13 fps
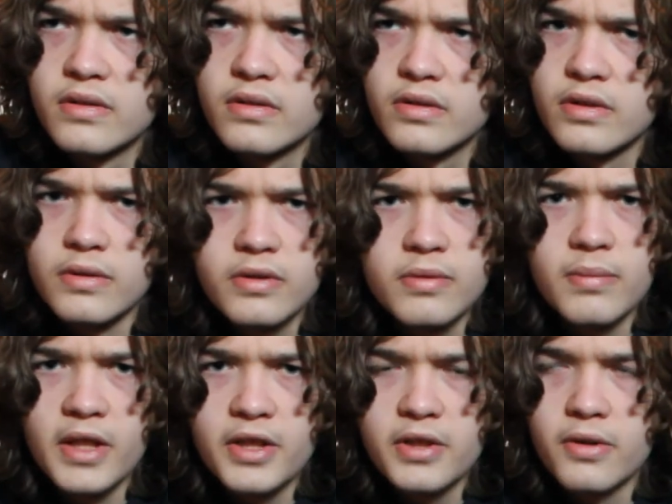do too
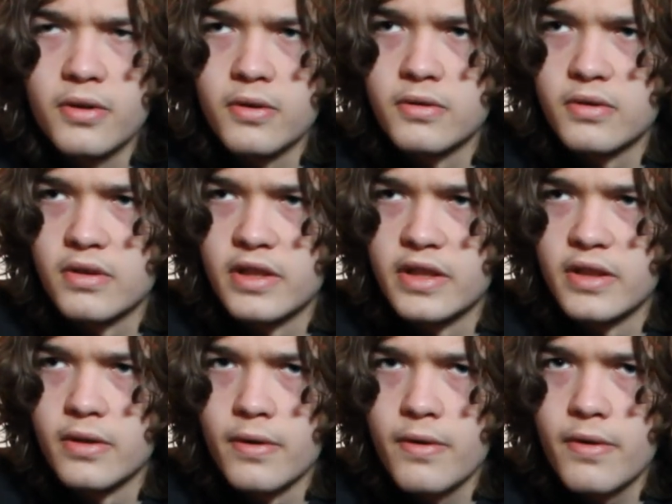much to hurt the
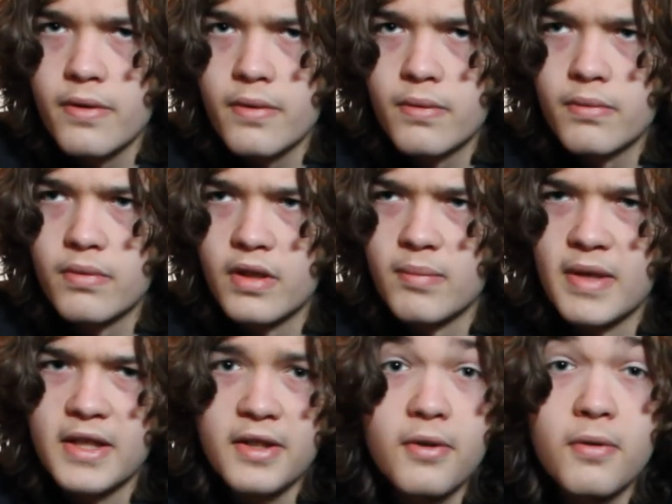earth in
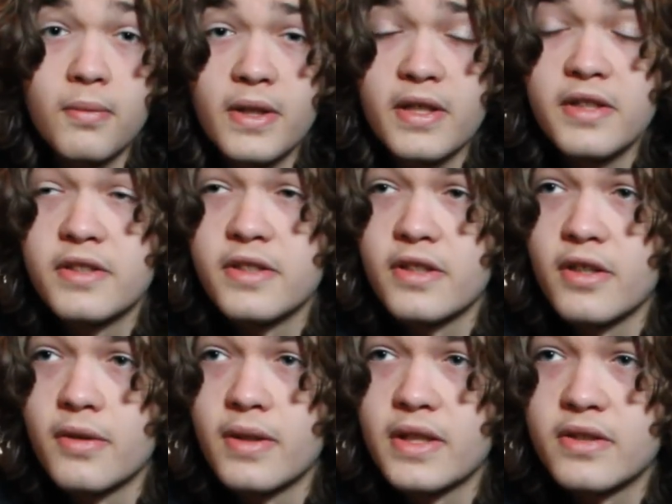my little ways.
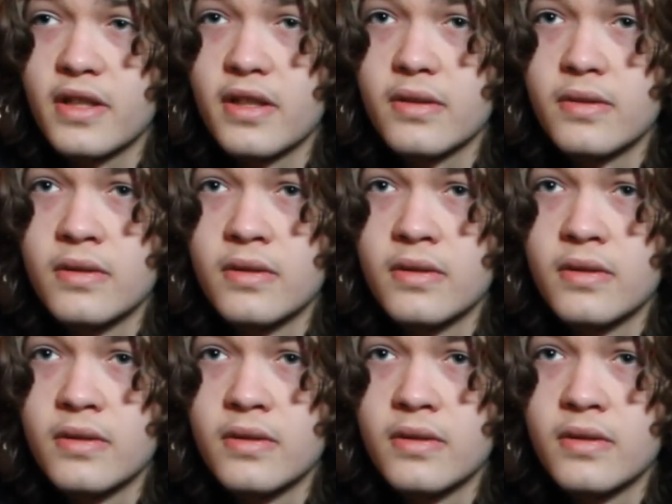I try to